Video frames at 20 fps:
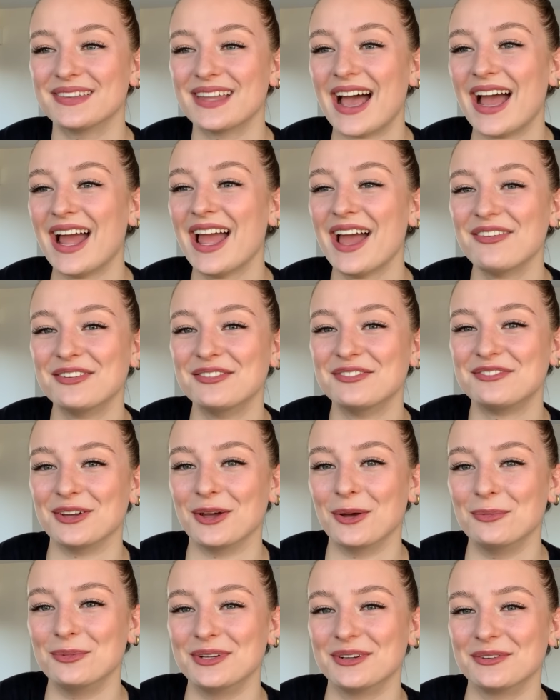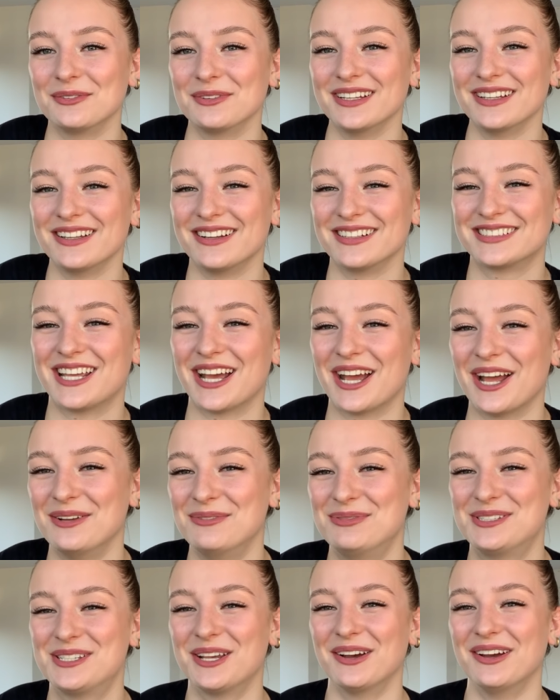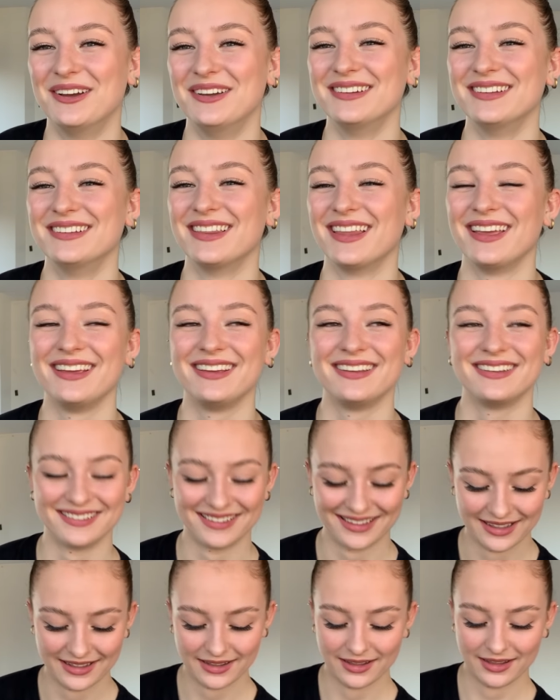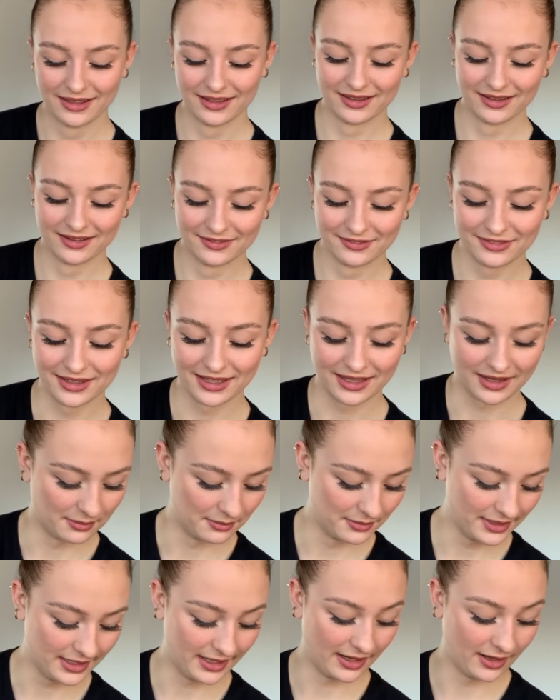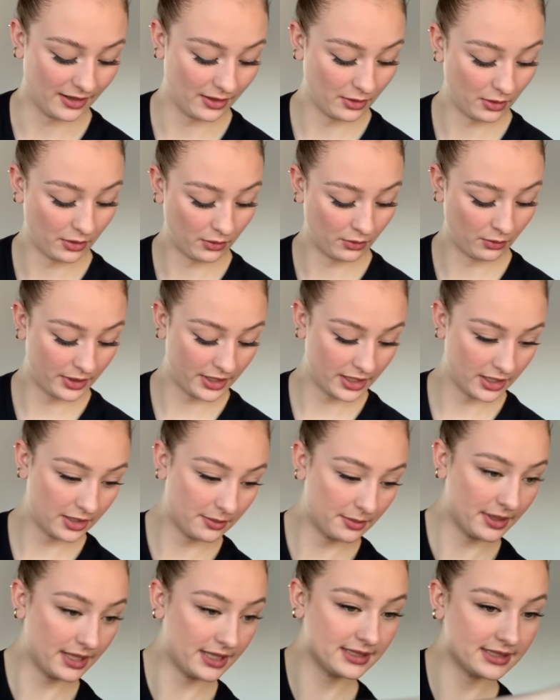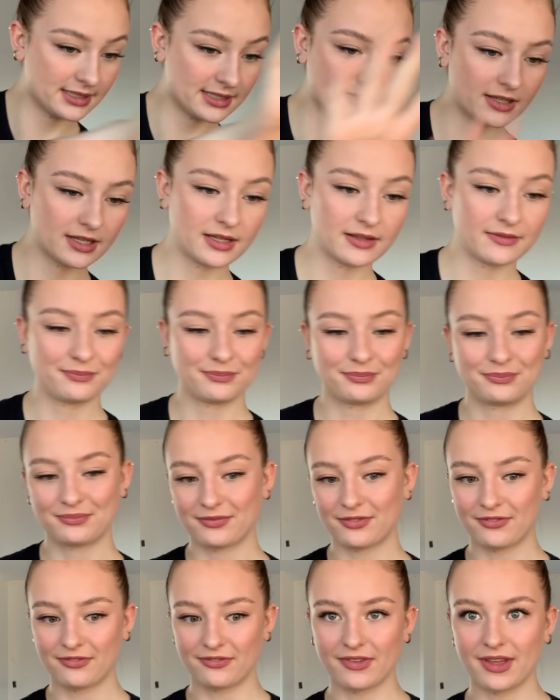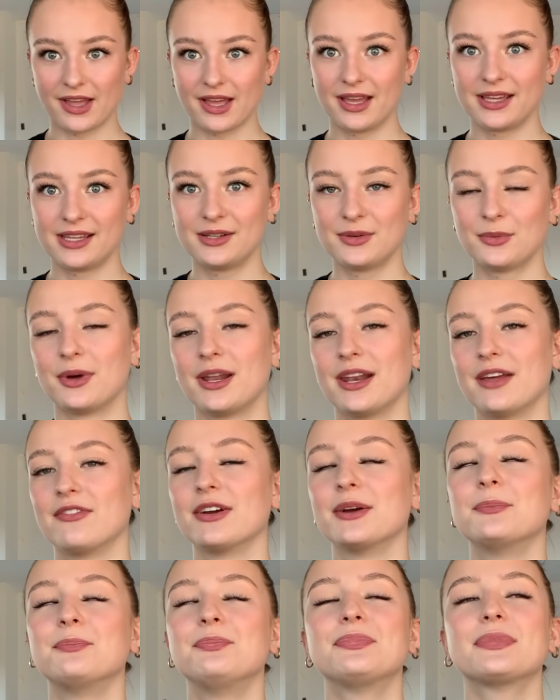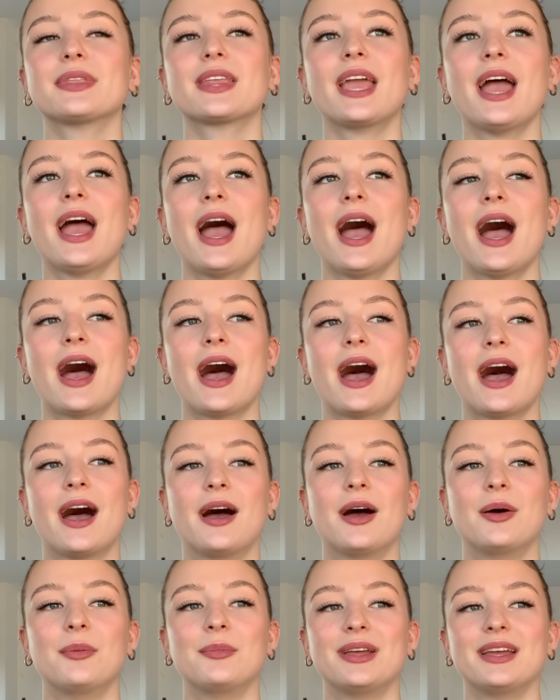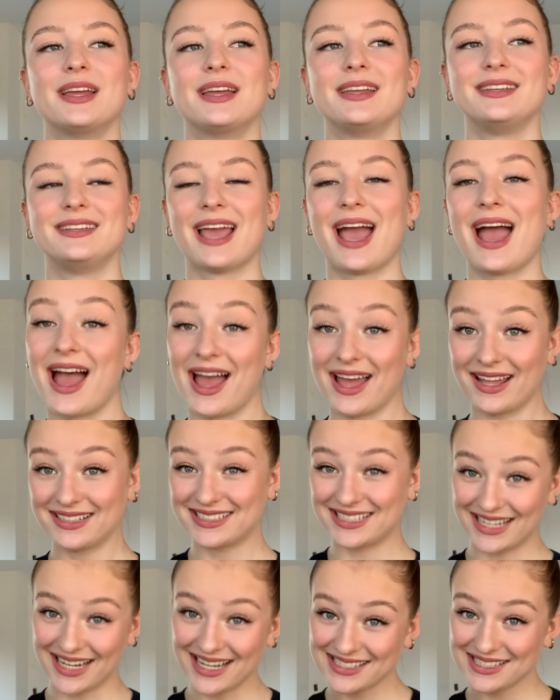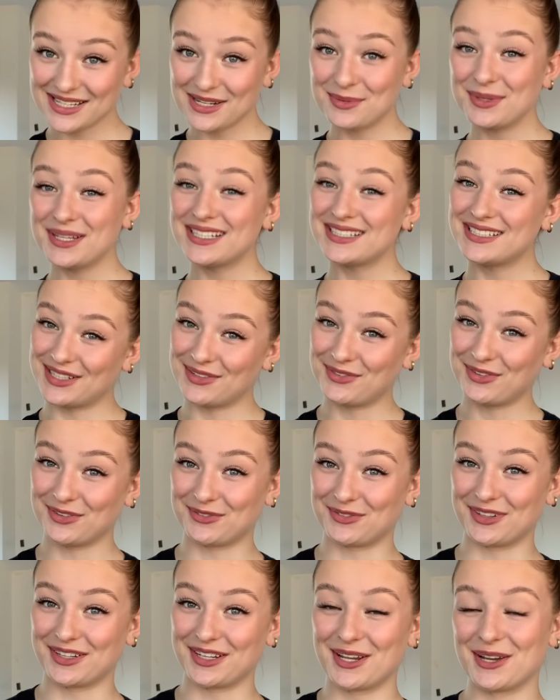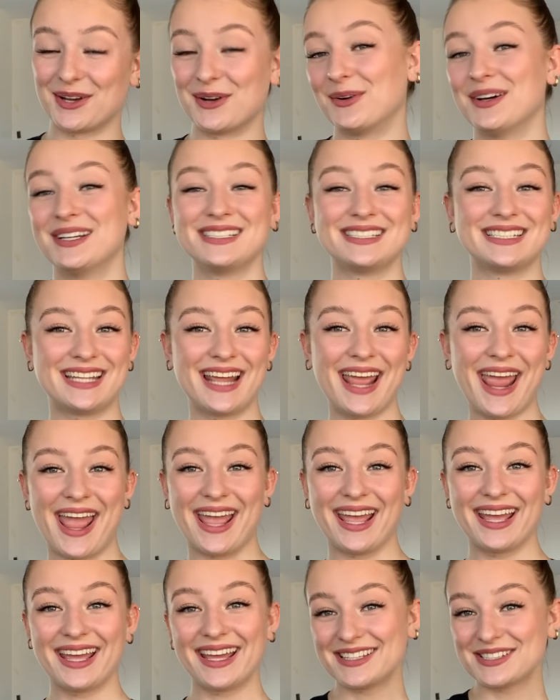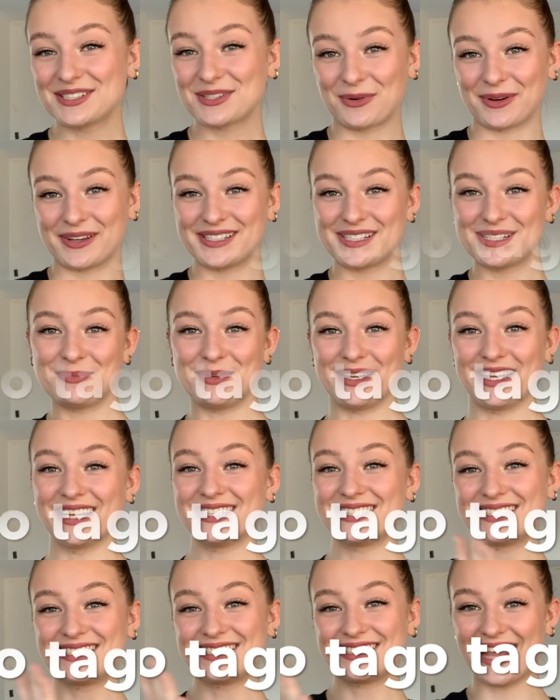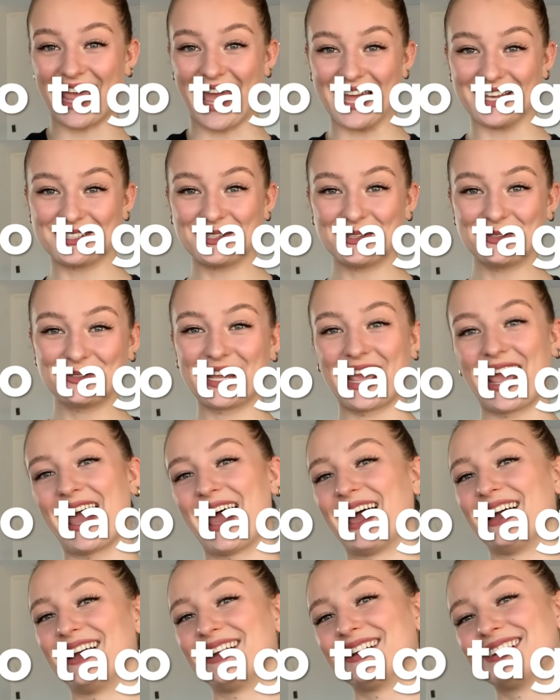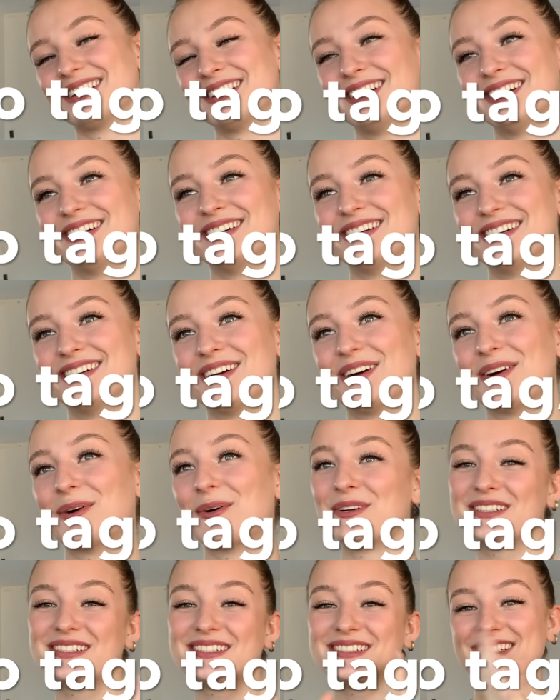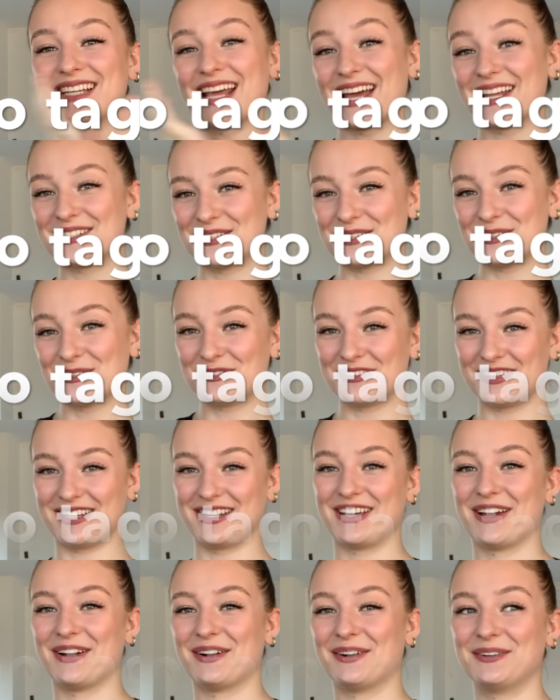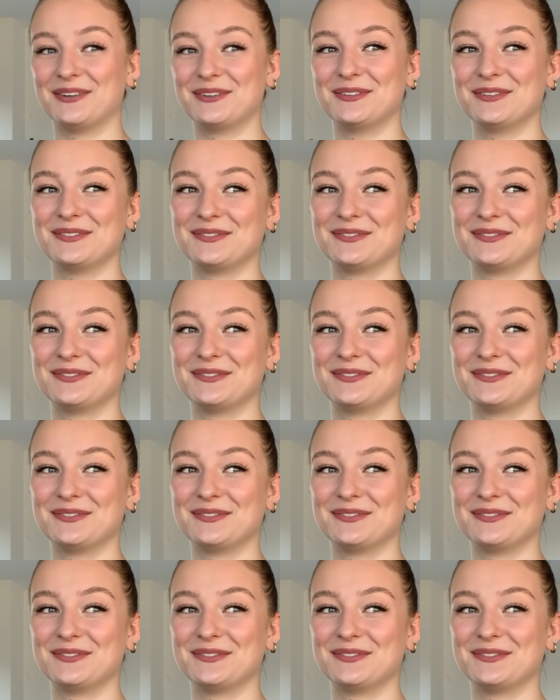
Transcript: I haven't filmed in a really long time, so I feel like I'm being weird, but it's fine, whatever. Yeah, today's gonna be a different video. Today is going to be a tattoo tag, or tattoo video.